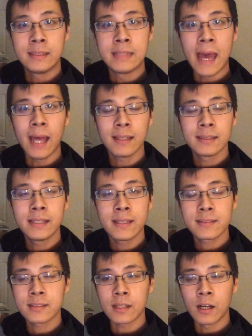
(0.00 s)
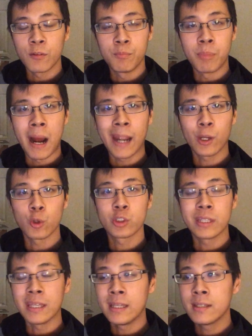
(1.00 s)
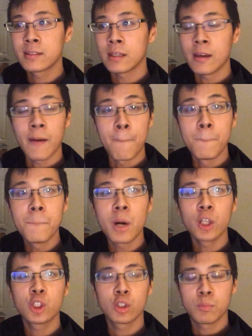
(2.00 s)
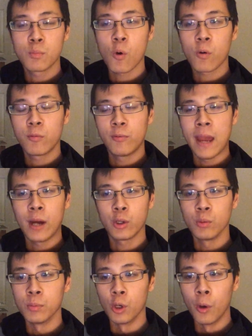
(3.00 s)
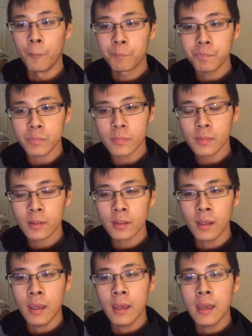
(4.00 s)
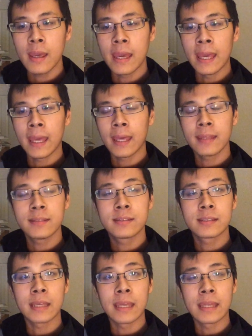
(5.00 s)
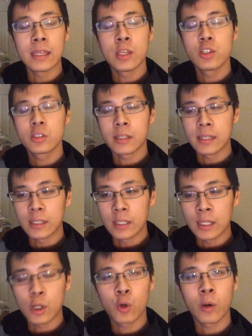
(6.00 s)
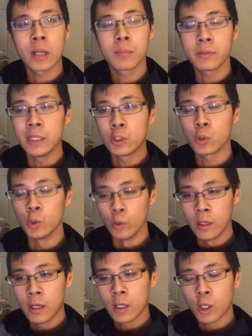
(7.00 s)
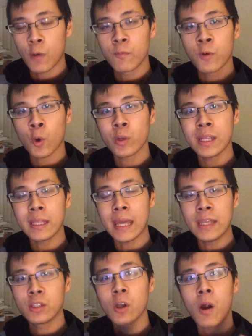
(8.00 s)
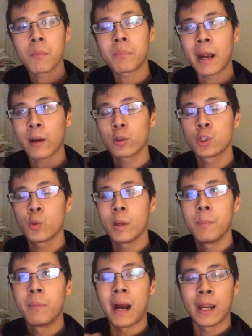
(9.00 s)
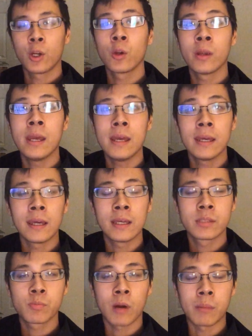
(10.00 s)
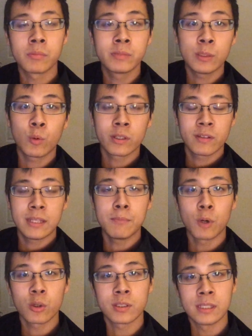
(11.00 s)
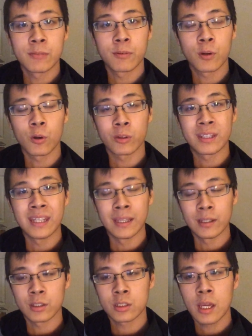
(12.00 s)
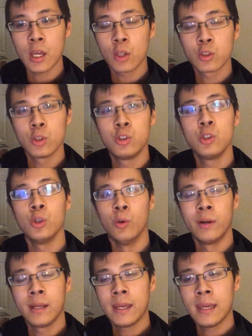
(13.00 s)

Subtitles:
that list of buyers is much more valuable. And it is incredibly true. Converting a non-buyer to a buyer is probably one of the most difficult things to do.